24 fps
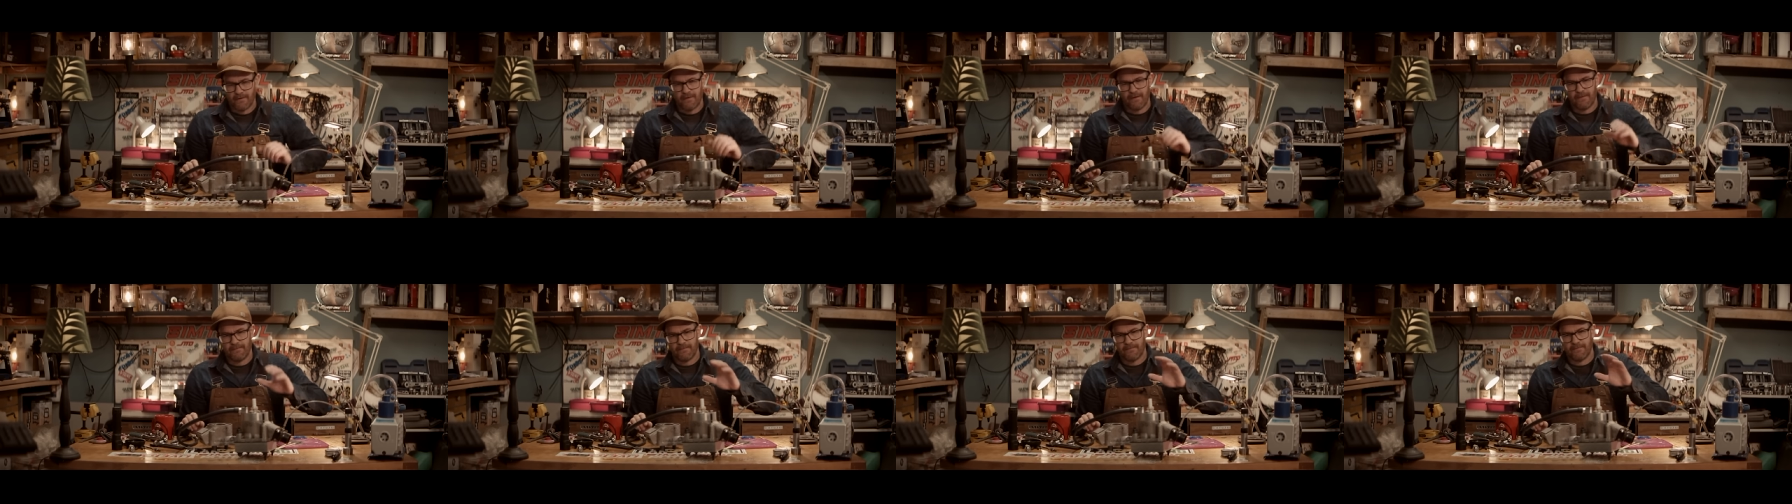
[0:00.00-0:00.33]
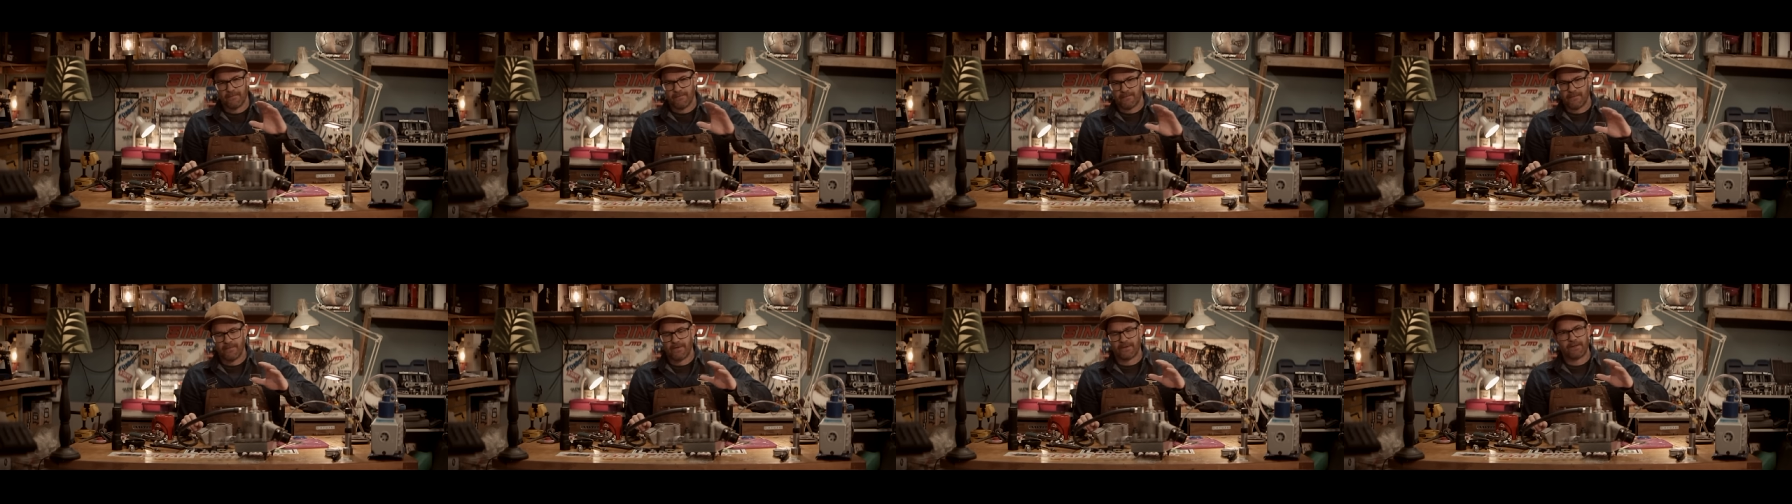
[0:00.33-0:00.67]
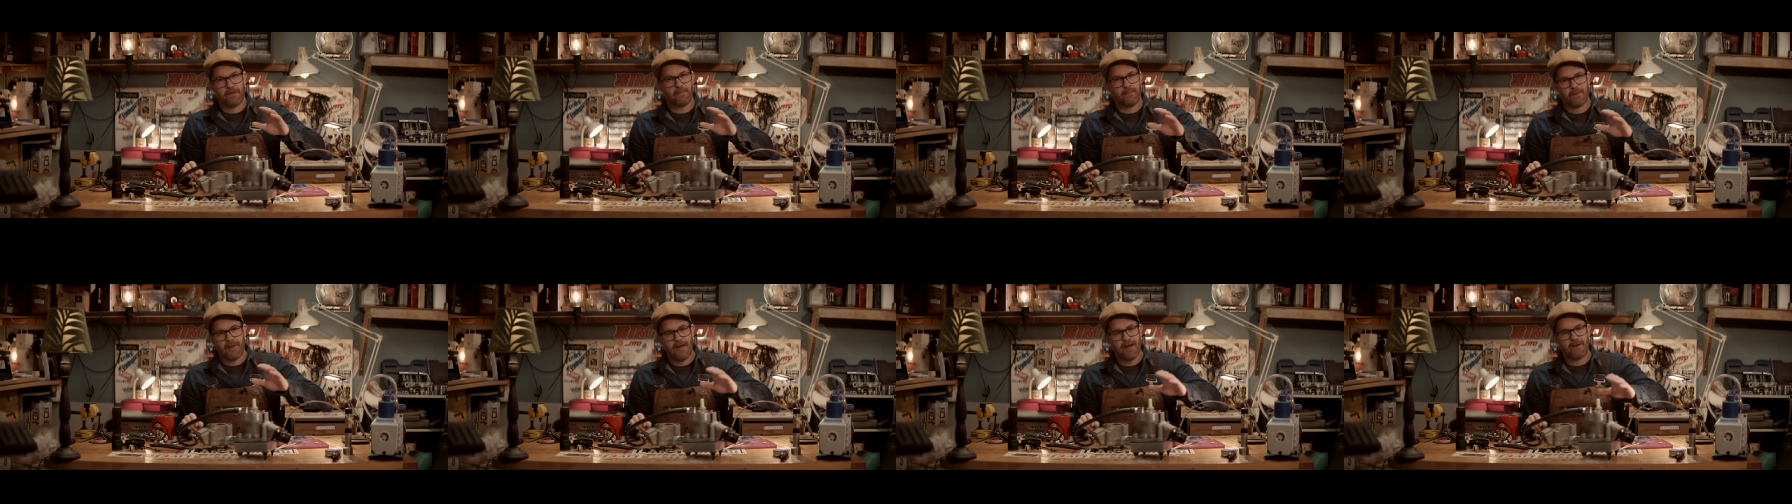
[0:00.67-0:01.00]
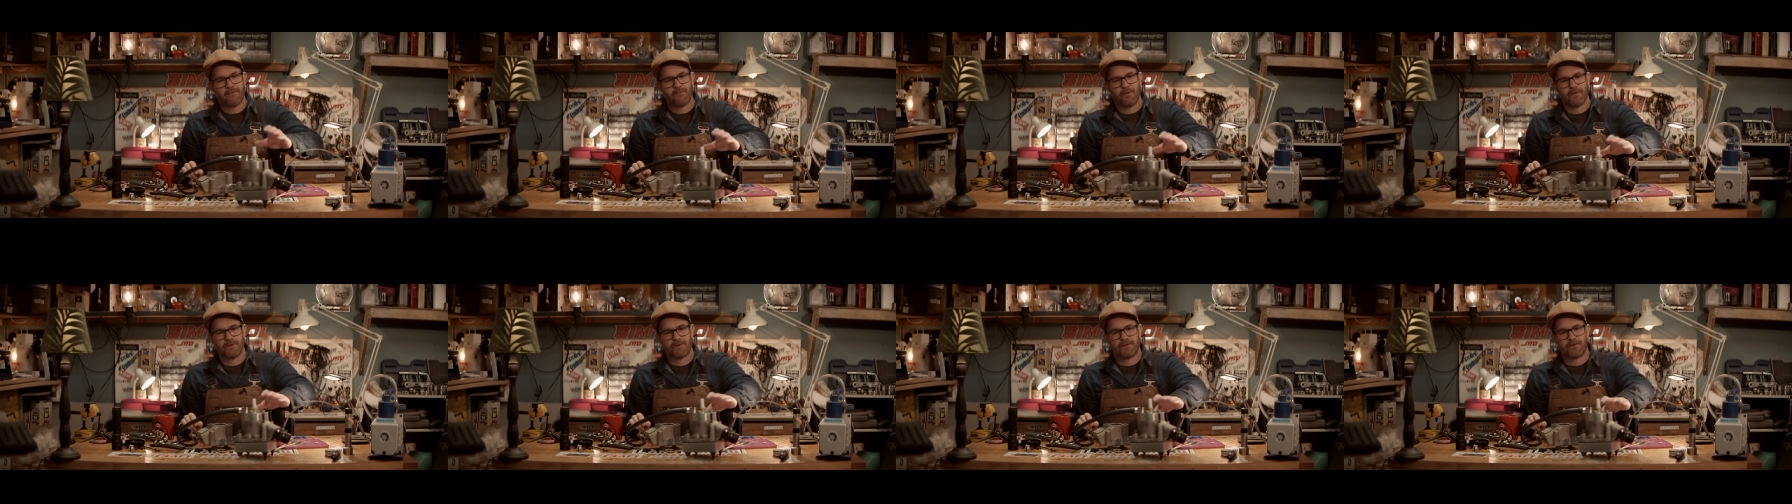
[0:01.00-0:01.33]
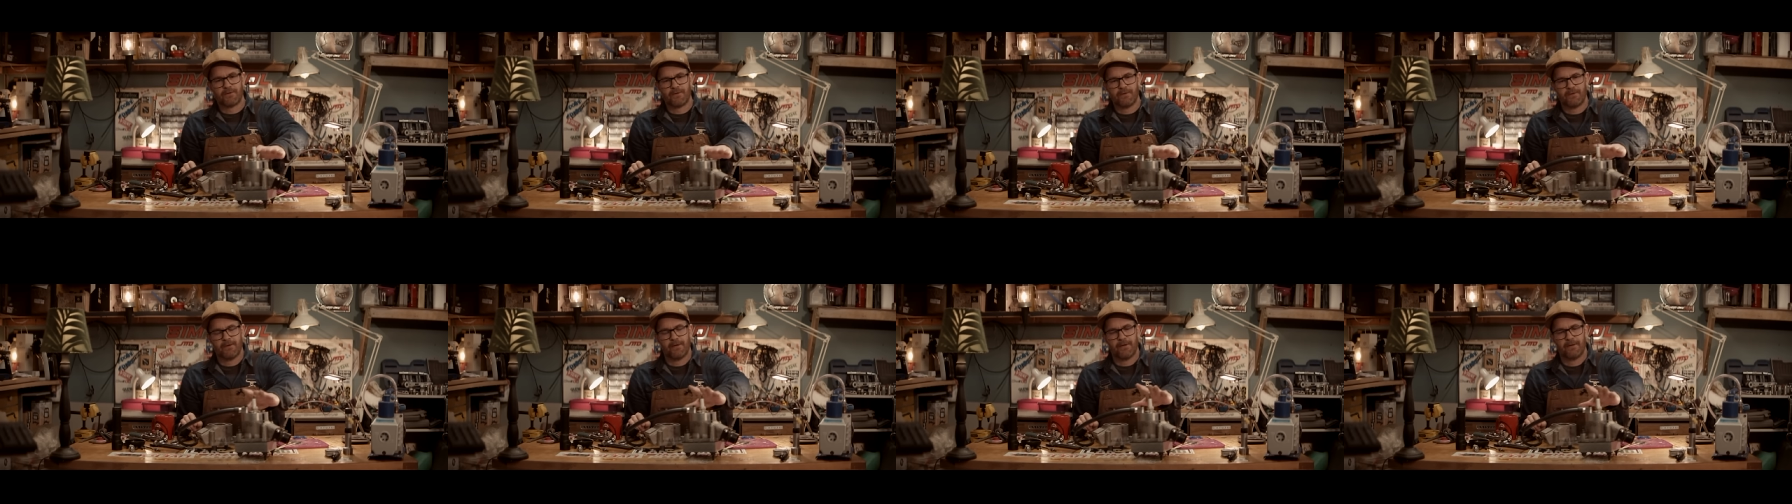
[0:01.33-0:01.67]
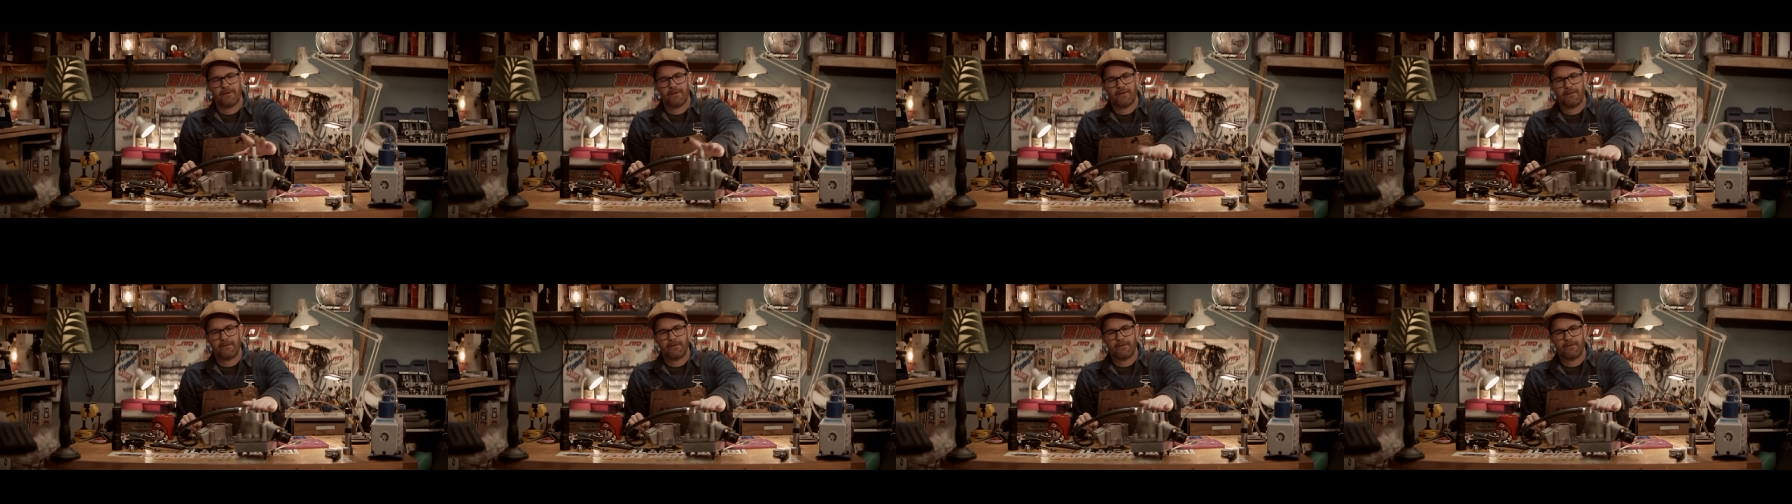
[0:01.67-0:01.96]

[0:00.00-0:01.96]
uh, the plan was to